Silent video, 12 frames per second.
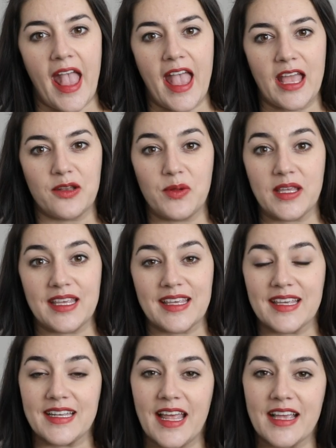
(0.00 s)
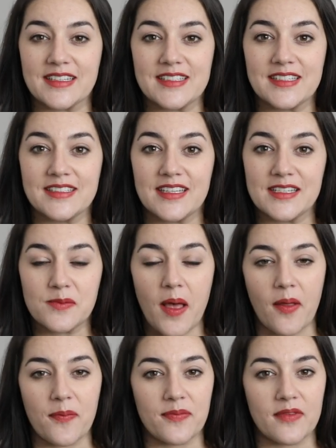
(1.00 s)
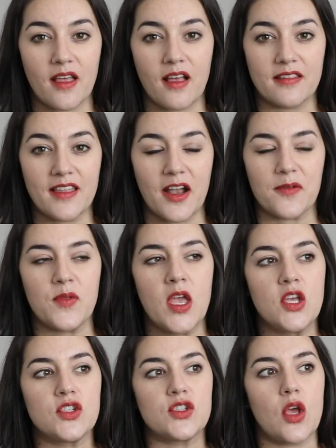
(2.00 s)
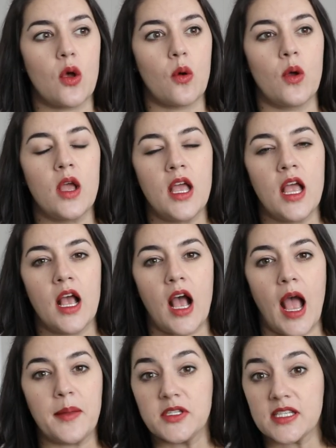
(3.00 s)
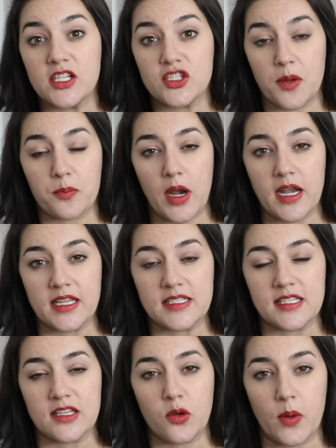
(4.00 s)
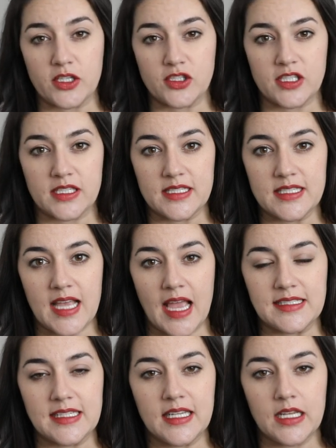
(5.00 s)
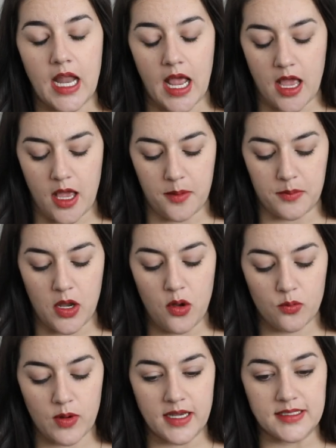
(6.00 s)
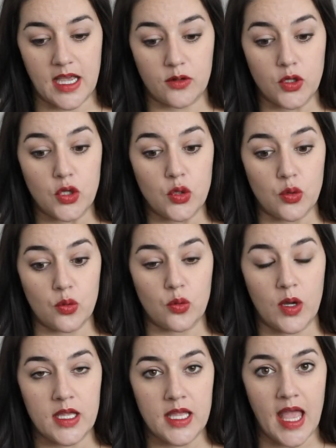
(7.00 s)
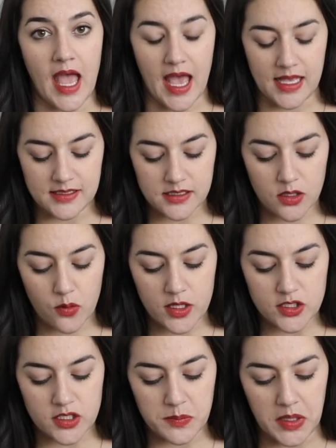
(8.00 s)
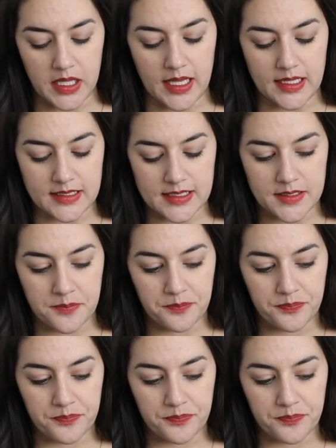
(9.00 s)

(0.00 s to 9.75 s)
and we can connect as well on there. So I'm just going to jump right into the questions. I didn't write down who asked the question because